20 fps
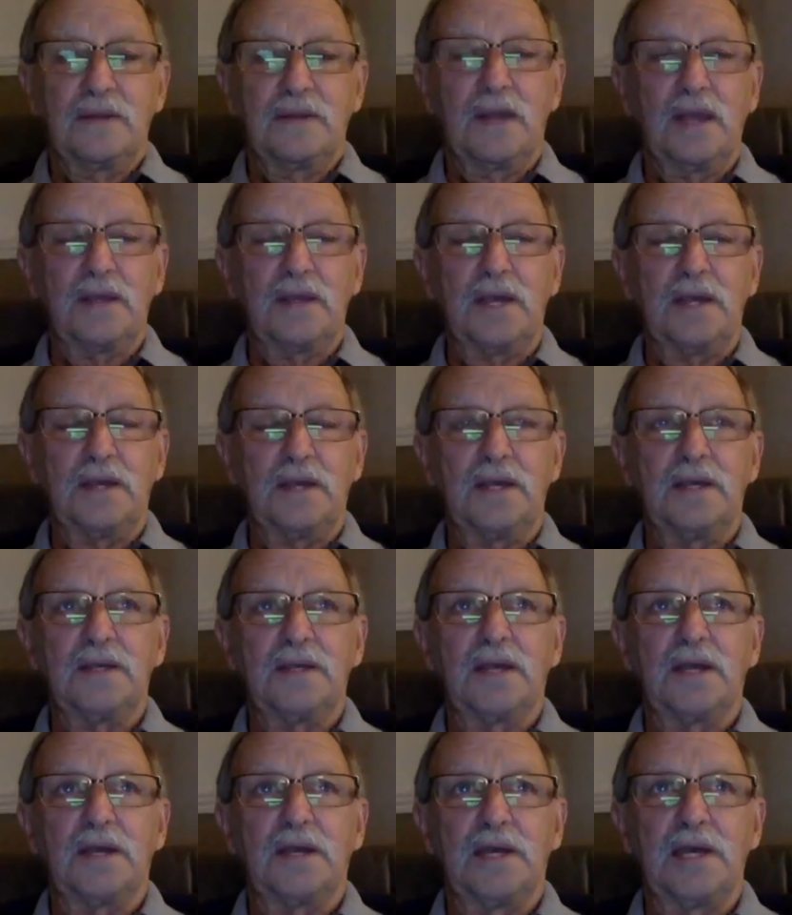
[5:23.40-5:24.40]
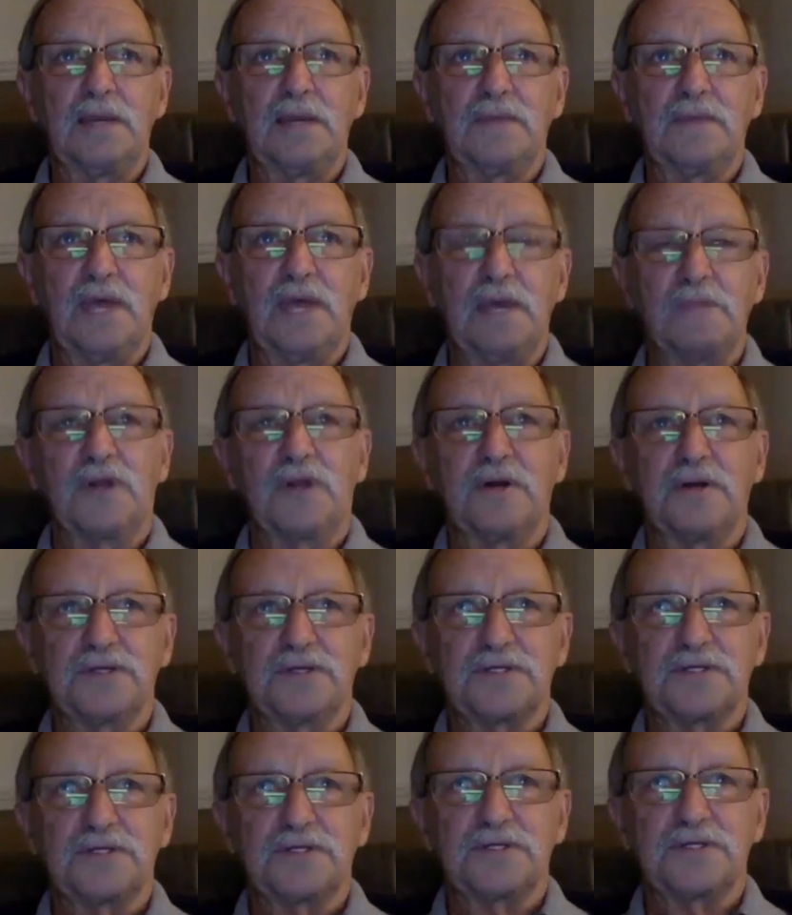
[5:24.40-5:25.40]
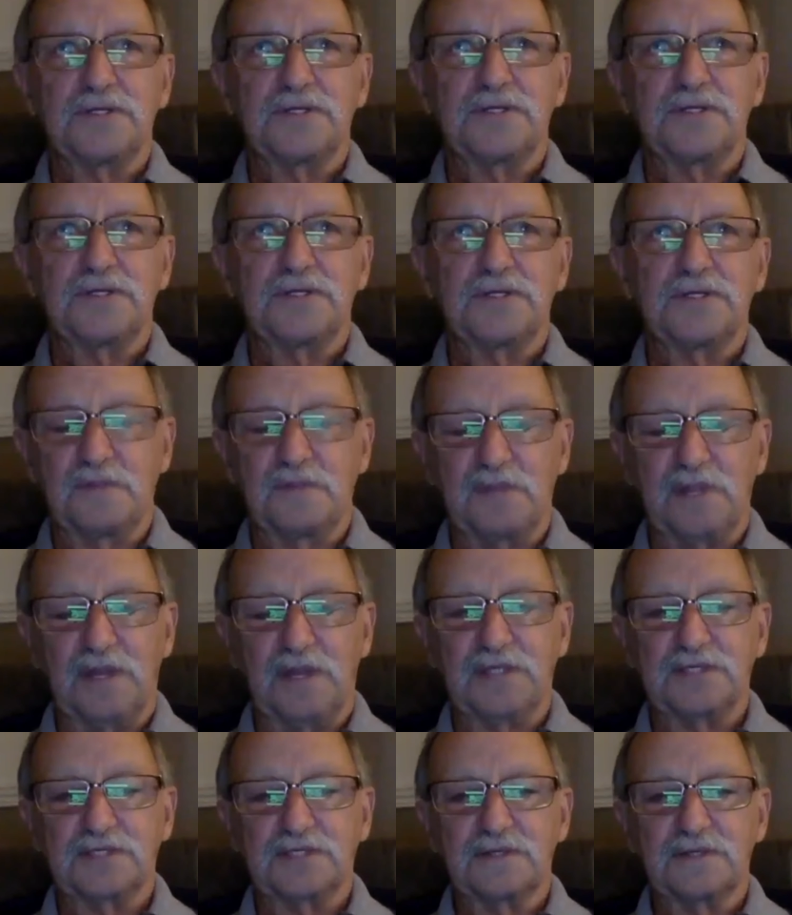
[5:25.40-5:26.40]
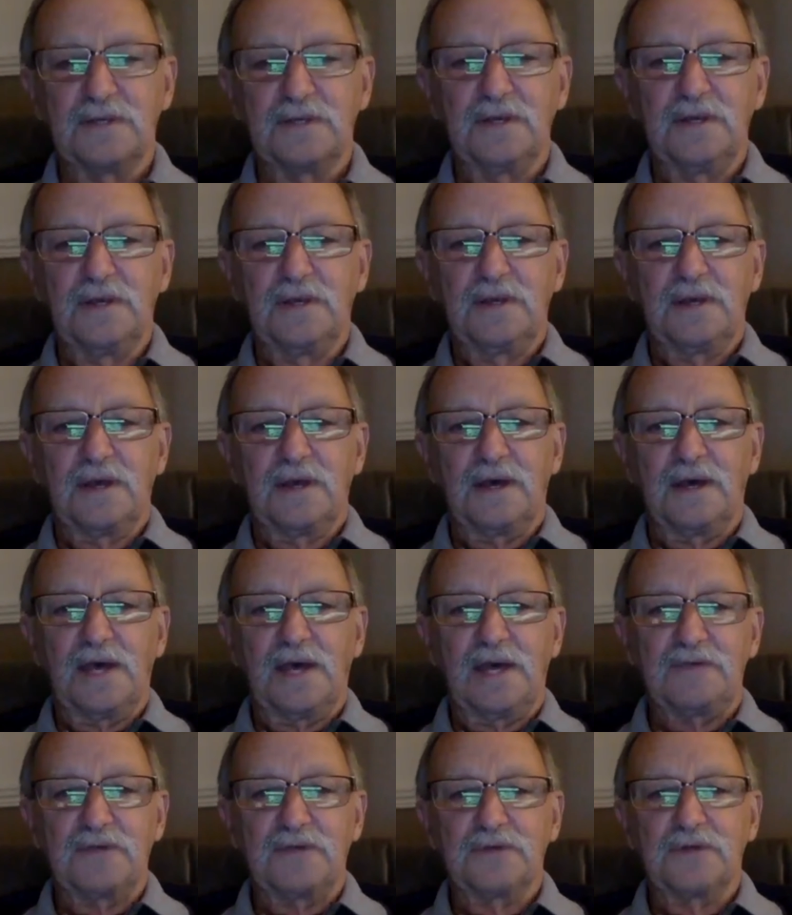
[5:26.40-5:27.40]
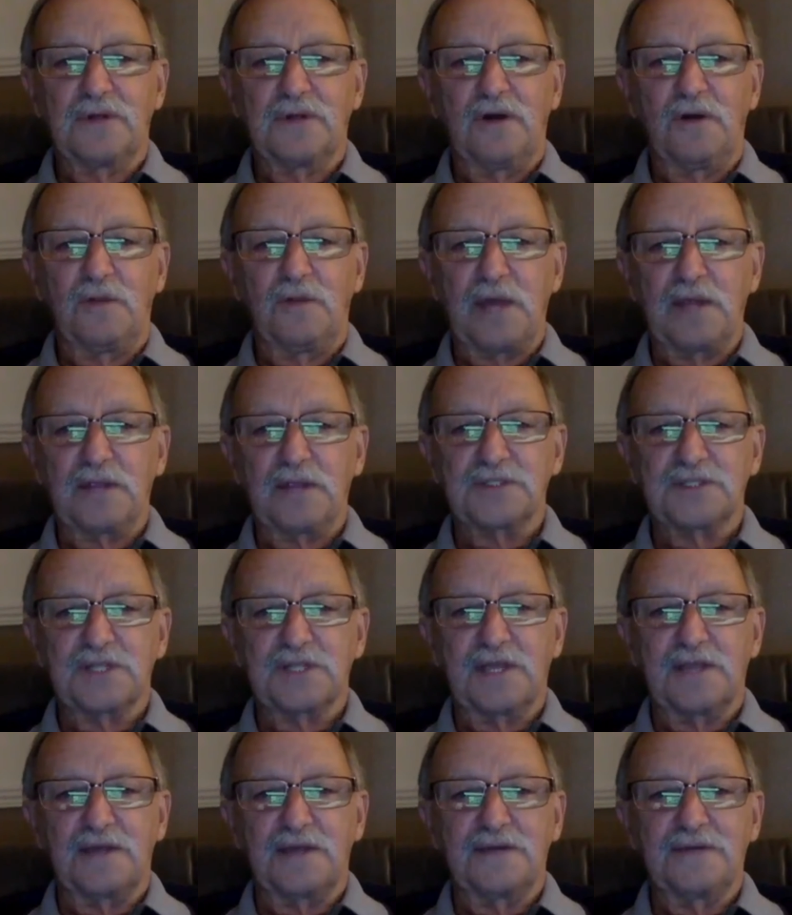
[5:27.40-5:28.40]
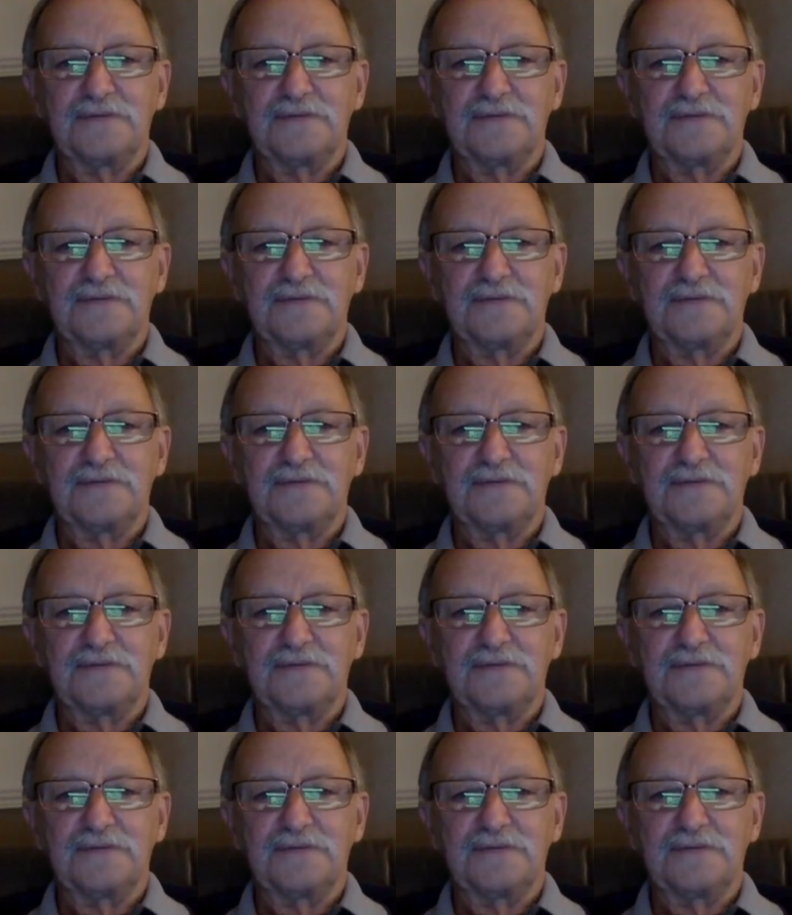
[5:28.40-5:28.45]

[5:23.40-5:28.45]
Yeah. Him and I used to go all over the place, having good old battles together.